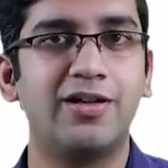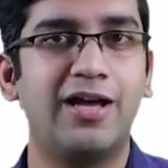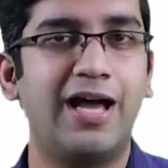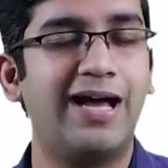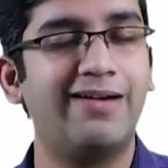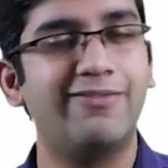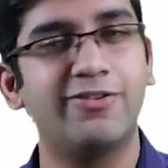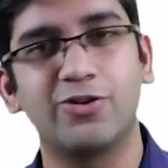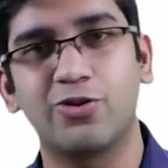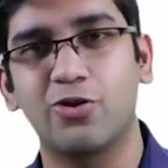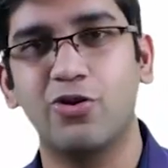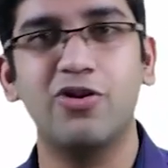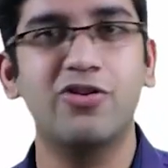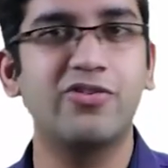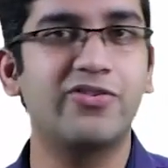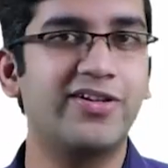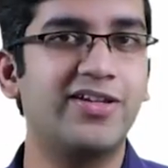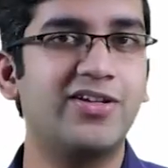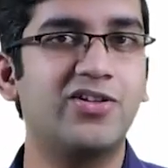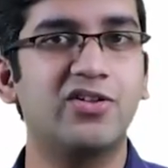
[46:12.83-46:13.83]
have a
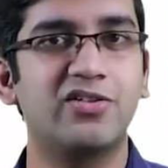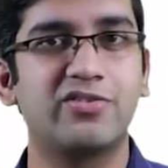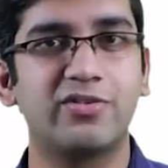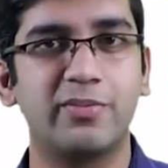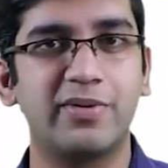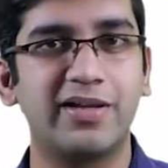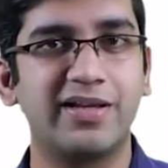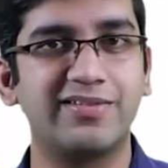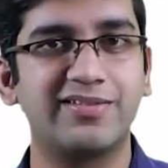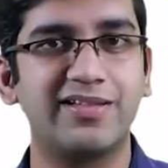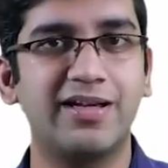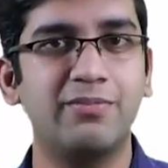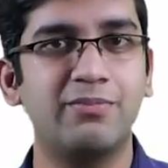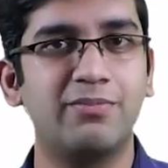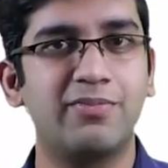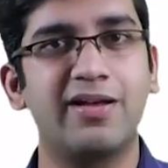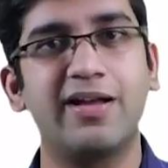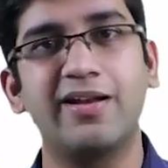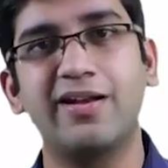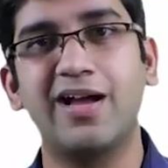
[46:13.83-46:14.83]
wrong recall from an exam,
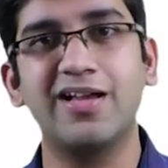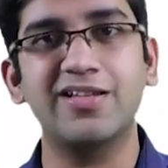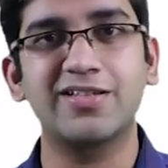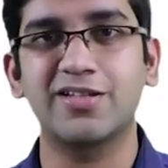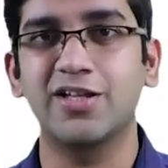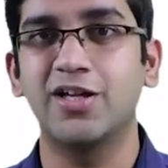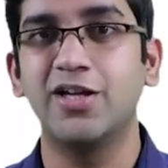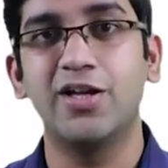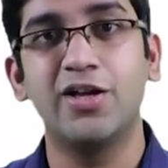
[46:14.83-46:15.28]
and ask